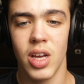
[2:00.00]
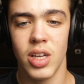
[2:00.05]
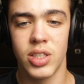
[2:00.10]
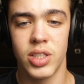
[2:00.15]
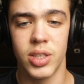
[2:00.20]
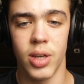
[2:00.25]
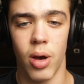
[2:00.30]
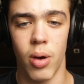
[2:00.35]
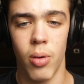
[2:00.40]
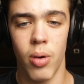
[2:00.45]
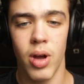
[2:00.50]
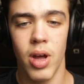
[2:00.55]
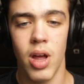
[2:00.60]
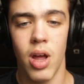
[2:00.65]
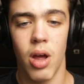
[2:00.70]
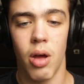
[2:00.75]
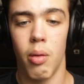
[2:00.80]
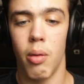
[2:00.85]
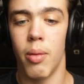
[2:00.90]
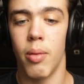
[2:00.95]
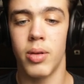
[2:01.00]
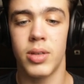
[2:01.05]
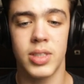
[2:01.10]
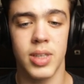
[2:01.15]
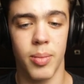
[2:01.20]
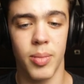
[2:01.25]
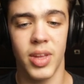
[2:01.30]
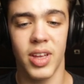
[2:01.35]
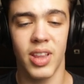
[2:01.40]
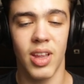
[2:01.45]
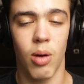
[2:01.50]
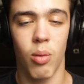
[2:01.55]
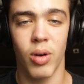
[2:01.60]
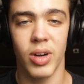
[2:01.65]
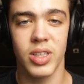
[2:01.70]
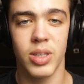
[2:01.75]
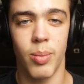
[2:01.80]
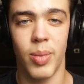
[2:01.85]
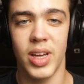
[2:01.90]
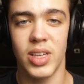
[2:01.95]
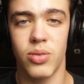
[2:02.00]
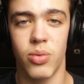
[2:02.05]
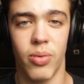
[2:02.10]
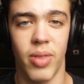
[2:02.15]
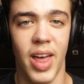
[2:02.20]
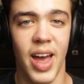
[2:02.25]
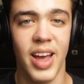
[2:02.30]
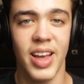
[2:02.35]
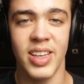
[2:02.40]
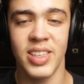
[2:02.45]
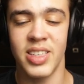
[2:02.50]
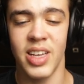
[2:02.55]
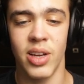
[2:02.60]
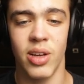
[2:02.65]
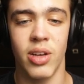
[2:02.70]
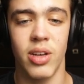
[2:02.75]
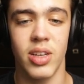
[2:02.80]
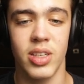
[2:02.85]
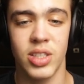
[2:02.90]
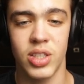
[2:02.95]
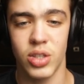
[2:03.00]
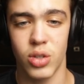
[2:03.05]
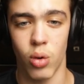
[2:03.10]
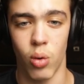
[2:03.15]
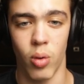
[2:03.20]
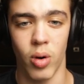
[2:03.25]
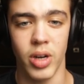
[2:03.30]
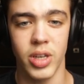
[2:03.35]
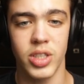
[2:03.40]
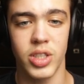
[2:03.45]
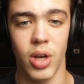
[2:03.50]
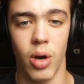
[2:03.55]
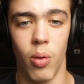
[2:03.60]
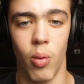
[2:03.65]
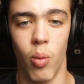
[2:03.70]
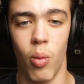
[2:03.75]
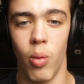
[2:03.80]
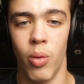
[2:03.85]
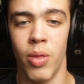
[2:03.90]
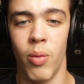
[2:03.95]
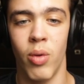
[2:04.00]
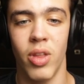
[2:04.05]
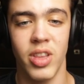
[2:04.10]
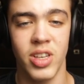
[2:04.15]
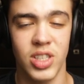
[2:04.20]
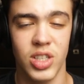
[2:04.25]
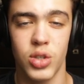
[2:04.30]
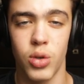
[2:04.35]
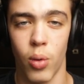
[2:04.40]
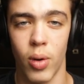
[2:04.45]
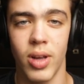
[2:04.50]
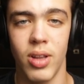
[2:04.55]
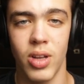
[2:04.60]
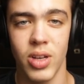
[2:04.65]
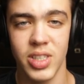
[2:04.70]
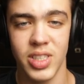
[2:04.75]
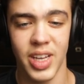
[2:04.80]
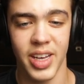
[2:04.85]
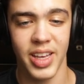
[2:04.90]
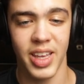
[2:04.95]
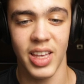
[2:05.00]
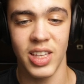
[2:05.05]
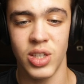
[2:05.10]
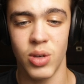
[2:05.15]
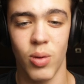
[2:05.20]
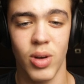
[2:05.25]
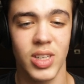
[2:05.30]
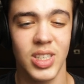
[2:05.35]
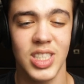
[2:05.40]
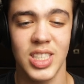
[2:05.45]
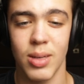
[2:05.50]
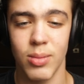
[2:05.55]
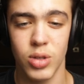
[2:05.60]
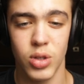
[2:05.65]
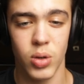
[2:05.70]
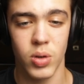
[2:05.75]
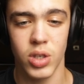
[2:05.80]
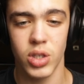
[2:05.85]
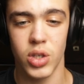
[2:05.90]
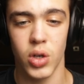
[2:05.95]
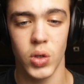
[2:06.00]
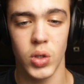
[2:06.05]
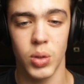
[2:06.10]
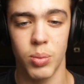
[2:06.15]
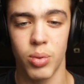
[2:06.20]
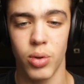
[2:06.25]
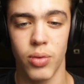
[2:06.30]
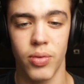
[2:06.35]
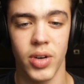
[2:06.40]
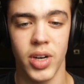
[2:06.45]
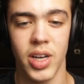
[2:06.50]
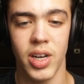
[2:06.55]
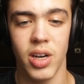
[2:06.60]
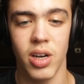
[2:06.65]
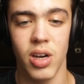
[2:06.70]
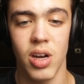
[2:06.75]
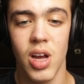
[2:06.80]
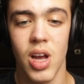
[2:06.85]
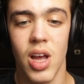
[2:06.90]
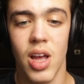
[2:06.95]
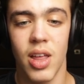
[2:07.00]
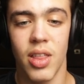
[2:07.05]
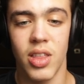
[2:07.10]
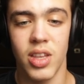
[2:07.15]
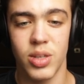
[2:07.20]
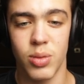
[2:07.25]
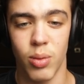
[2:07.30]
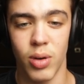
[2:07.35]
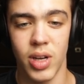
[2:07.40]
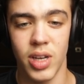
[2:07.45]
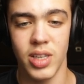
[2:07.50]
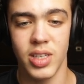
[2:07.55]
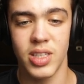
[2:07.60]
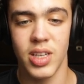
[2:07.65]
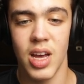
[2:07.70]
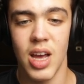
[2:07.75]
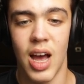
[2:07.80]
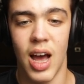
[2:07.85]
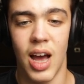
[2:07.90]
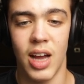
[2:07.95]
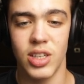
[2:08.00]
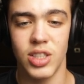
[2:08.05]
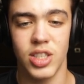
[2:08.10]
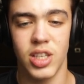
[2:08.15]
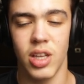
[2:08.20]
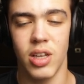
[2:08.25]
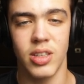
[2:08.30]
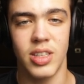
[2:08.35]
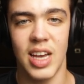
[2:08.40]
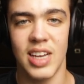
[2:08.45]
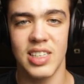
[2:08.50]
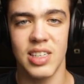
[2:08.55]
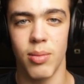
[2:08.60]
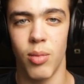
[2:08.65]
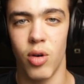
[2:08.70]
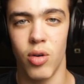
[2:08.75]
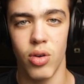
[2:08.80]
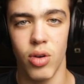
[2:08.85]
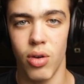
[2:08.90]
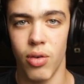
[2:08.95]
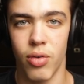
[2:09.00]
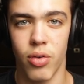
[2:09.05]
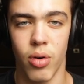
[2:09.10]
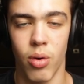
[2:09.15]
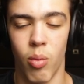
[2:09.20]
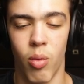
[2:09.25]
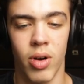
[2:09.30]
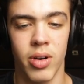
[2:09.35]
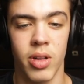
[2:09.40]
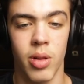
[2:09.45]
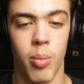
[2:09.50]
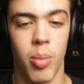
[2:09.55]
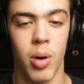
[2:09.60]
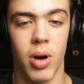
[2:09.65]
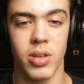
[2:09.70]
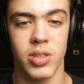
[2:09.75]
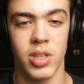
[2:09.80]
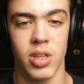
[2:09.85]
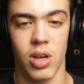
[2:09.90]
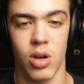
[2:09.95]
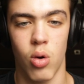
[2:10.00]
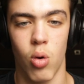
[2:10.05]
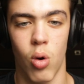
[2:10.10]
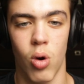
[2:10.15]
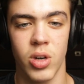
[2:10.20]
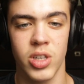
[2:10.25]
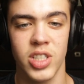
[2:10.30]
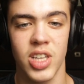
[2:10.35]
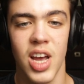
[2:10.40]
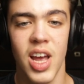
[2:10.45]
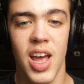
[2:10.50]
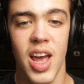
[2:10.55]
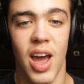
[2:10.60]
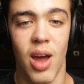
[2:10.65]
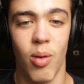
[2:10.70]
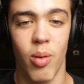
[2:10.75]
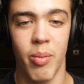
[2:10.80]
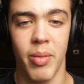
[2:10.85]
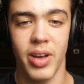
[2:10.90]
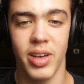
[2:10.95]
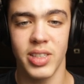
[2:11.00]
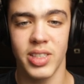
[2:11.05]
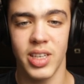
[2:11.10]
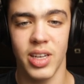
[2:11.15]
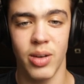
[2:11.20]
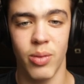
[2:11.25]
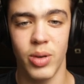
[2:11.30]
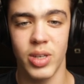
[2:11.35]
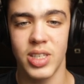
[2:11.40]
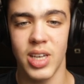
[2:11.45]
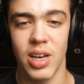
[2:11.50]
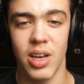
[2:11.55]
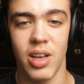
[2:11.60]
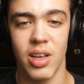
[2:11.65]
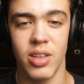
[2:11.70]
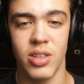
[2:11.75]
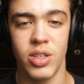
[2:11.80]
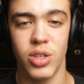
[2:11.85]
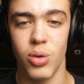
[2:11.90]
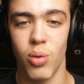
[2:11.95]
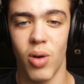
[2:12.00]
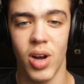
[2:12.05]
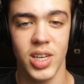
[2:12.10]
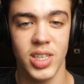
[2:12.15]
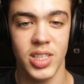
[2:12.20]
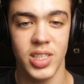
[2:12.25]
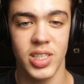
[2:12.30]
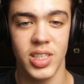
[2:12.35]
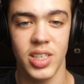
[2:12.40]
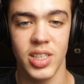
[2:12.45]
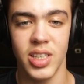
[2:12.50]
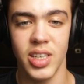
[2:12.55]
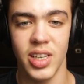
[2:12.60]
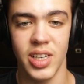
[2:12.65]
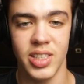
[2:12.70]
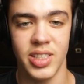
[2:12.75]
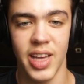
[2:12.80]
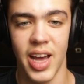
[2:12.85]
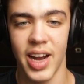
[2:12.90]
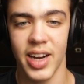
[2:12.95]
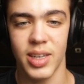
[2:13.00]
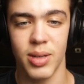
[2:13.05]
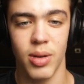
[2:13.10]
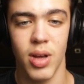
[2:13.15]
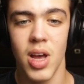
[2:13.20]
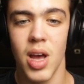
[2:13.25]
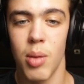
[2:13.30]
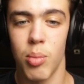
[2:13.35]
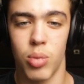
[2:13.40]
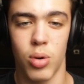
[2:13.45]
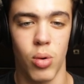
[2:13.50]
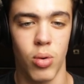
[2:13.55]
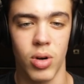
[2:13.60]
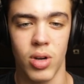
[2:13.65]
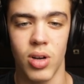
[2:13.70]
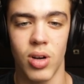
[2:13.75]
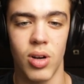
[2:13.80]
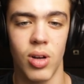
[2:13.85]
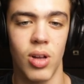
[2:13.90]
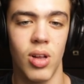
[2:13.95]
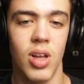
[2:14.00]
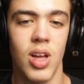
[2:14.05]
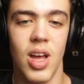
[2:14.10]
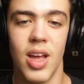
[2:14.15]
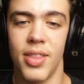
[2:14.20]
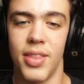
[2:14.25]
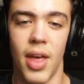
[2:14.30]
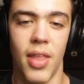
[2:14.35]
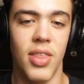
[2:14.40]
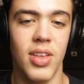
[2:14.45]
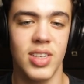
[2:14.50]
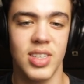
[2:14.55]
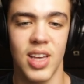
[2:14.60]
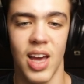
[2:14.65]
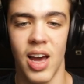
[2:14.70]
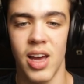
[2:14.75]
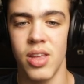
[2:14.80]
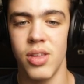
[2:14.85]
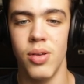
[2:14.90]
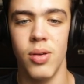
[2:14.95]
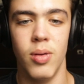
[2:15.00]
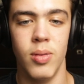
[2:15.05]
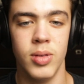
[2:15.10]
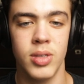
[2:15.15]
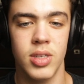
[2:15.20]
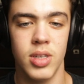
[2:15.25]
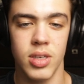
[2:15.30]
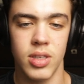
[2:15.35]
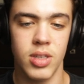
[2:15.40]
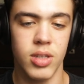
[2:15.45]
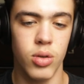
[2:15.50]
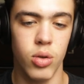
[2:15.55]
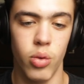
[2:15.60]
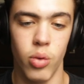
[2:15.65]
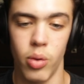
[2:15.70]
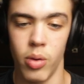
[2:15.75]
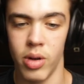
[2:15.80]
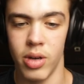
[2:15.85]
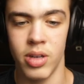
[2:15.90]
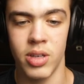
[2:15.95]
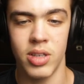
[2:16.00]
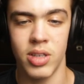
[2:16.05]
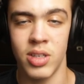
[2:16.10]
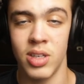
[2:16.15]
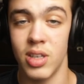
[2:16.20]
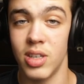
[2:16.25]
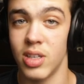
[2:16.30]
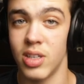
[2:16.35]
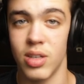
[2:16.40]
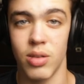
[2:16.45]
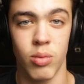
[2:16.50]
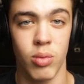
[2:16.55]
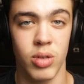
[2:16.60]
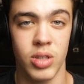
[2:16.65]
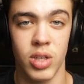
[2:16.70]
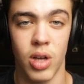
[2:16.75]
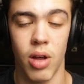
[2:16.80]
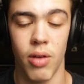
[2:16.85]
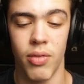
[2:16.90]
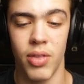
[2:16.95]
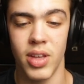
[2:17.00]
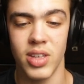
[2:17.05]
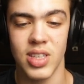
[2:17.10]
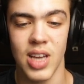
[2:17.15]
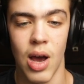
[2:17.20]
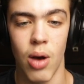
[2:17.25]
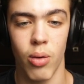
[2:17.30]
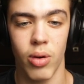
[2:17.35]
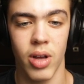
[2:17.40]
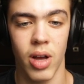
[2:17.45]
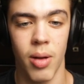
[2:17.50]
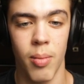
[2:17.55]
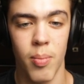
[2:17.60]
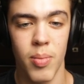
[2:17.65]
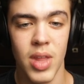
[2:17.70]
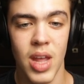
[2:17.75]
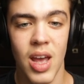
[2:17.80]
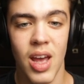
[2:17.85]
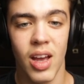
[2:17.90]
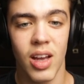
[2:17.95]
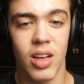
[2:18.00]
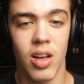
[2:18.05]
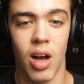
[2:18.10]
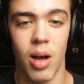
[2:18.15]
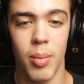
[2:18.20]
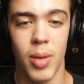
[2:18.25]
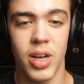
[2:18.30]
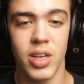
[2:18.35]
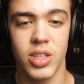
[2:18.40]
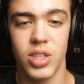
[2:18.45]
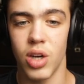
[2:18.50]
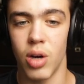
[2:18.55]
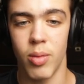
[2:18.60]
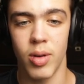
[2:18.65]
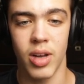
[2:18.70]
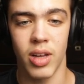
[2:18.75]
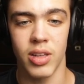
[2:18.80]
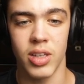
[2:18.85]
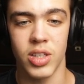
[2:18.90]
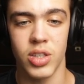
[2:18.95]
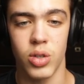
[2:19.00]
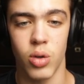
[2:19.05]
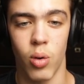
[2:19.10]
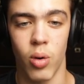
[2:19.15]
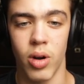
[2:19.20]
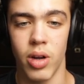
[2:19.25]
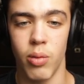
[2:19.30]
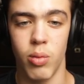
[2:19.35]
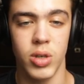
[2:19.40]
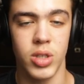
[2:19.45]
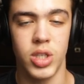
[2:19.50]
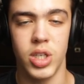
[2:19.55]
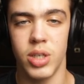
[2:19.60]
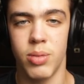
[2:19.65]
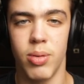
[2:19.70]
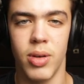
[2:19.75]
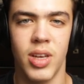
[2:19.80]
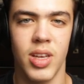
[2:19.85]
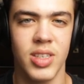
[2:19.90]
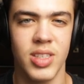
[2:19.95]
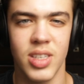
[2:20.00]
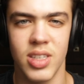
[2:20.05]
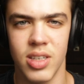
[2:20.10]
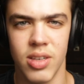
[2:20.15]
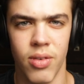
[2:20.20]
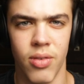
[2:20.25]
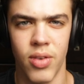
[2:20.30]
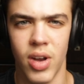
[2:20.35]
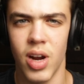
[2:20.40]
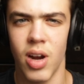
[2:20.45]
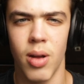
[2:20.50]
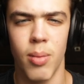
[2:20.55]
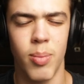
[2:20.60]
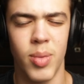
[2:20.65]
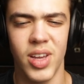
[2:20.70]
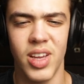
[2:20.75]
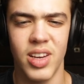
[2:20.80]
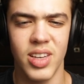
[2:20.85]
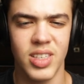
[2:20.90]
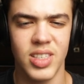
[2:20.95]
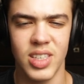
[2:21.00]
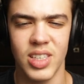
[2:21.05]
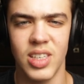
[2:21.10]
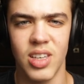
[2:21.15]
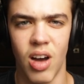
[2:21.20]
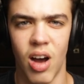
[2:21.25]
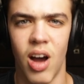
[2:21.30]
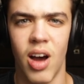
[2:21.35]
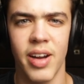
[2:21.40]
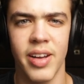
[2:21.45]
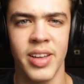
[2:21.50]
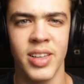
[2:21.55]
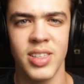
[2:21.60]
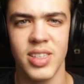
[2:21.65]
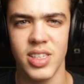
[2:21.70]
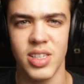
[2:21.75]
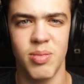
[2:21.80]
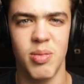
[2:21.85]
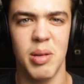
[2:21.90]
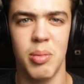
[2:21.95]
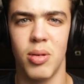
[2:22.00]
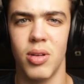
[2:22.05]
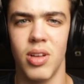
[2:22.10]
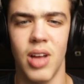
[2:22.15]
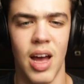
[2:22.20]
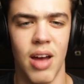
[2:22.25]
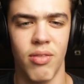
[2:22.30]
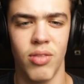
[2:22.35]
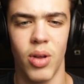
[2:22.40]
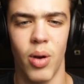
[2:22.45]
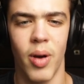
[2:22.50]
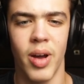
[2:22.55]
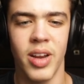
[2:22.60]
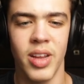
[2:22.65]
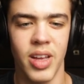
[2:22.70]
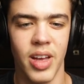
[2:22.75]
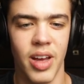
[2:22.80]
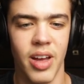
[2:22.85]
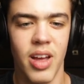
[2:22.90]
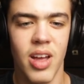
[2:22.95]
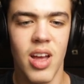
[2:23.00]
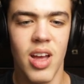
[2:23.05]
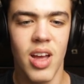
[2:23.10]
So something that works the best for that is a story. So what the story looks like is you want some sort of social proof in here. This was just a little testimonial for one of the parts of the course. And we say, do you want to see the exact protocol that this guy used to resolve this outcome? Comment show me on the story was just because this is a very B2C audience. These people have no idea